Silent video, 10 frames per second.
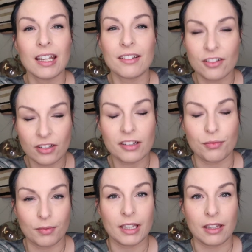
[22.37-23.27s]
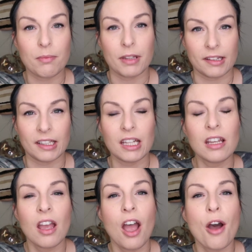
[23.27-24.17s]
It's just really
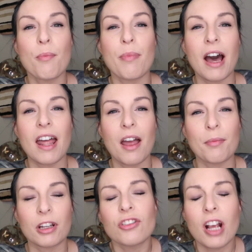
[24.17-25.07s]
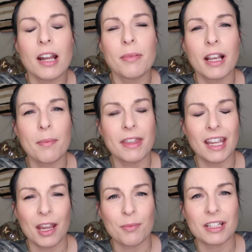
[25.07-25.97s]
busy, but I'm gonna try to pick up
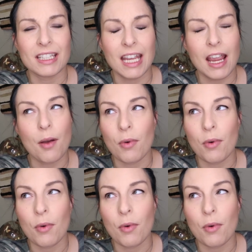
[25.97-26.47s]
the camera today.